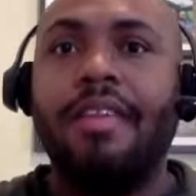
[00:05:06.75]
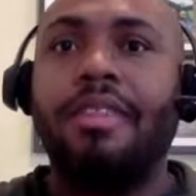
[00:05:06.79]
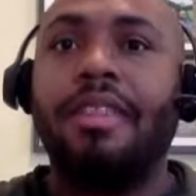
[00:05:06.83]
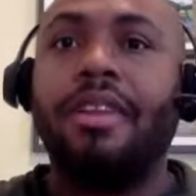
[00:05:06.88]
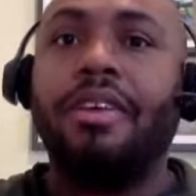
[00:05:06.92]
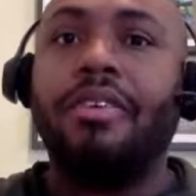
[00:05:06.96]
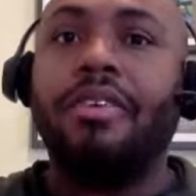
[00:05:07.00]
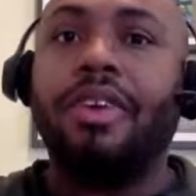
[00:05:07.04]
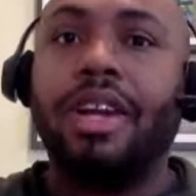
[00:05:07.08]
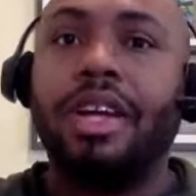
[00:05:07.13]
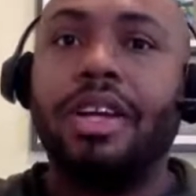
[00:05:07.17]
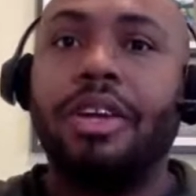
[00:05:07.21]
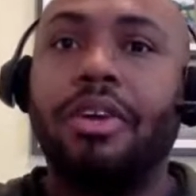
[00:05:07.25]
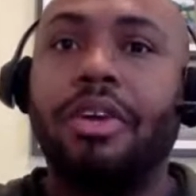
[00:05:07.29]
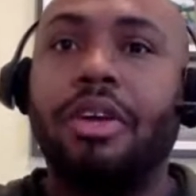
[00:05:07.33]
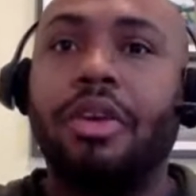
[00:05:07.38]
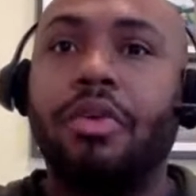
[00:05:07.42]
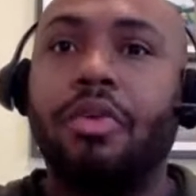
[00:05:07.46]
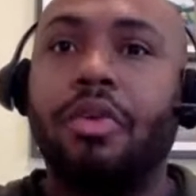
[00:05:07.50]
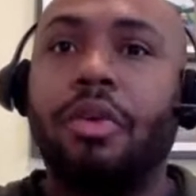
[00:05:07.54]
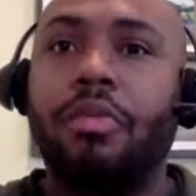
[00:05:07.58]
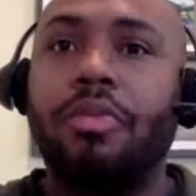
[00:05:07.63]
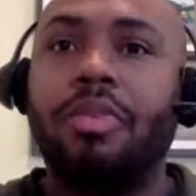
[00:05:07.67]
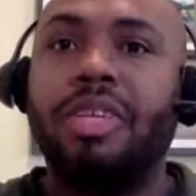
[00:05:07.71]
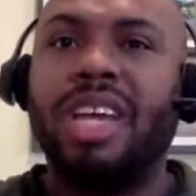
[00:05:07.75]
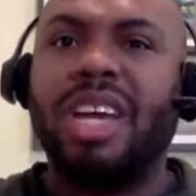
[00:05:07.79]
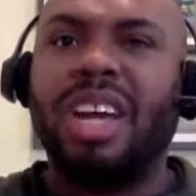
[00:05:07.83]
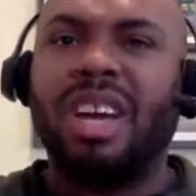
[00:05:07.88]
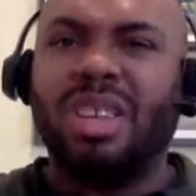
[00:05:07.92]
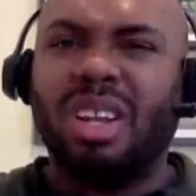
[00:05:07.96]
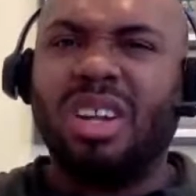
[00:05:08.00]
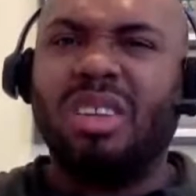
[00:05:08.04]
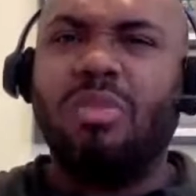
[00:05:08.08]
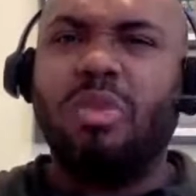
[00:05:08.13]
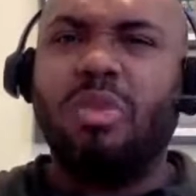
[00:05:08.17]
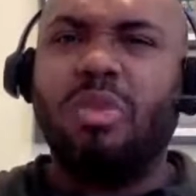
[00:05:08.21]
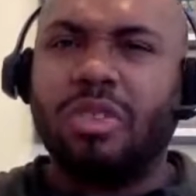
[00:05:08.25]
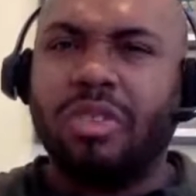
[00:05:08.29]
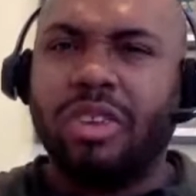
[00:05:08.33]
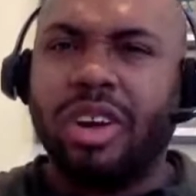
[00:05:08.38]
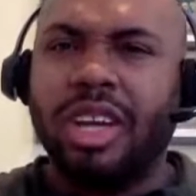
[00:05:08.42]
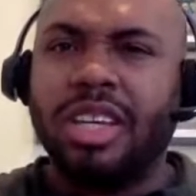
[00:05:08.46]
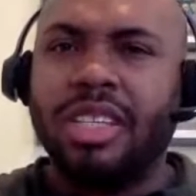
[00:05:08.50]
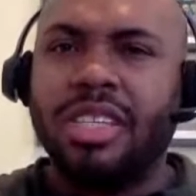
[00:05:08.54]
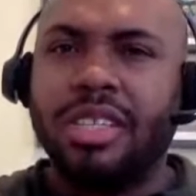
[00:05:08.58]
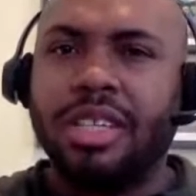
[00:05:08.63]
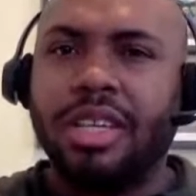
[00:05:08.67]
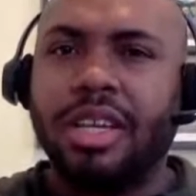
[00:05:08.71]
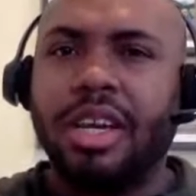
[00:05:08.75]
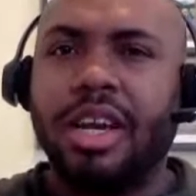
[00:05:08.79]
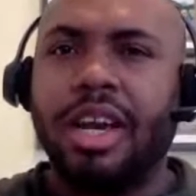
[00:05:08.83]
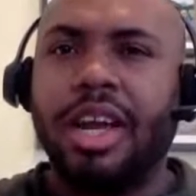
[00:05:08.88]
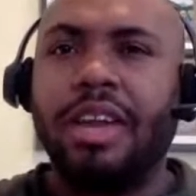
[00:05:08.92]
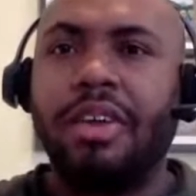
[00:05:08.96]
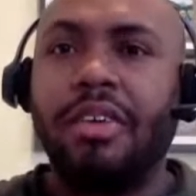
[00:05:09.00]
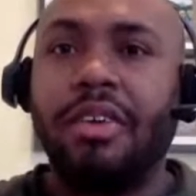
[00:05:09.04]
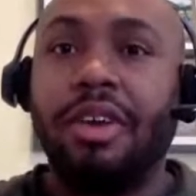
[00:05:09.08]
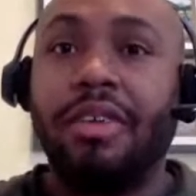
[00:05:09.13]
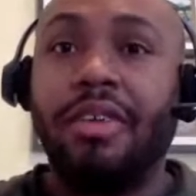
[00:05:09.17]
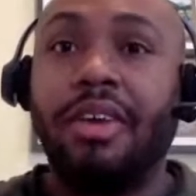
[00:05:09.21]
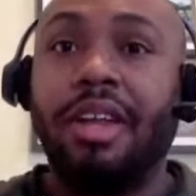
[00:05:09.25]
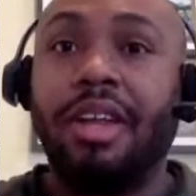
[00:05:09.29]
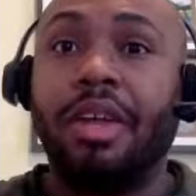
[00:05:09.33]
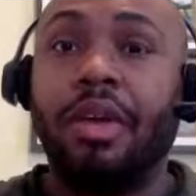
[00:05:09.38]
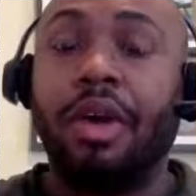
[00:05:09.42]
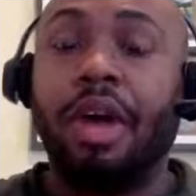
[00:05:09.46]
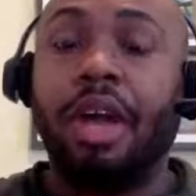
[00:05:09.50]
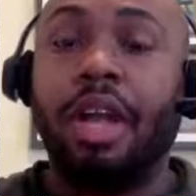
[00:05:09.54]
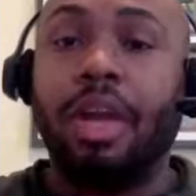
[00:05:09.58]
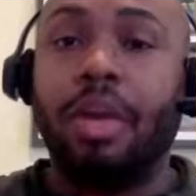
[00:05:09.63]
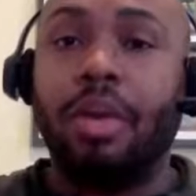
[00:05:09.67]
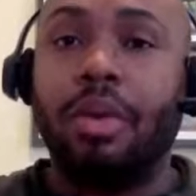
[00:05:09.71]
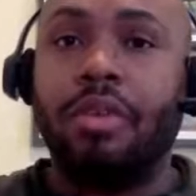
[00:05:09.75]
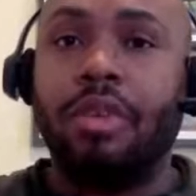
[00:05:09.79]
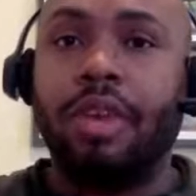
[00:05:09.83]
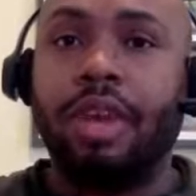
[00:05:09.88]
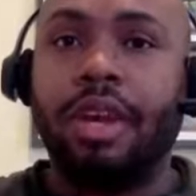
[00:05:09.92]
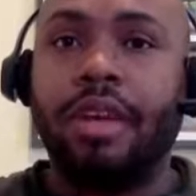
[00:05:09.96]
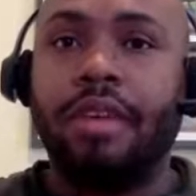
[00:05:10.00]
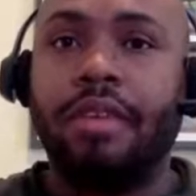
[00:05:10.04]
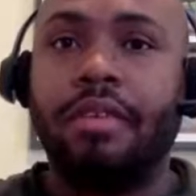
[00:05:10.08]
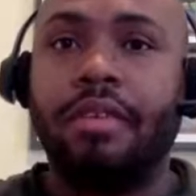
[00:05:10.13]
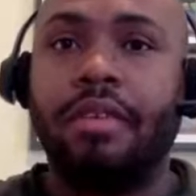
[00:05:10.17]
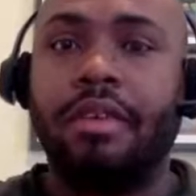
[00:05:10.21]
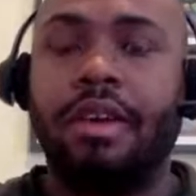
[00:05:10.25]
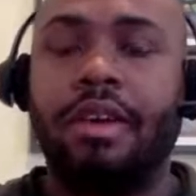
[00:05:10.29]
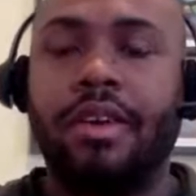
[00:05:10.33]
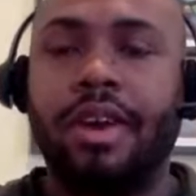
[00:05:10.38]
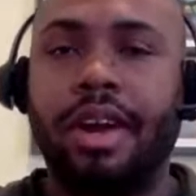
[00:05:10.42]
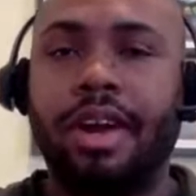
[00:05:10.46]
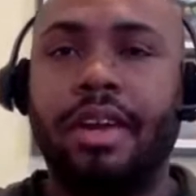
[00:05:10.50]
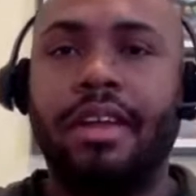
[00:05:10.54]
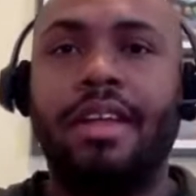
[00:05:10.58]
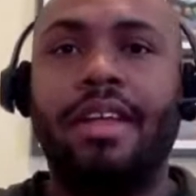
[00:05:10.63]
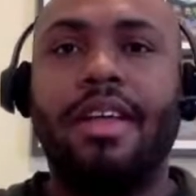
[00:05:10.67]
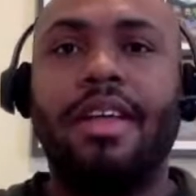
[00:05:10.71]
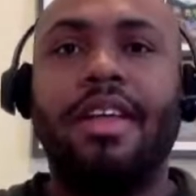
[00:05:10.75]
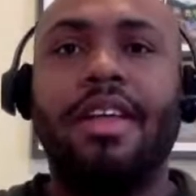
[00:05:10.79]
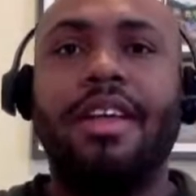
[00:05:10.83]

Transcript: then the credit union will take a little more risk and it'll give you a lower rate. All right.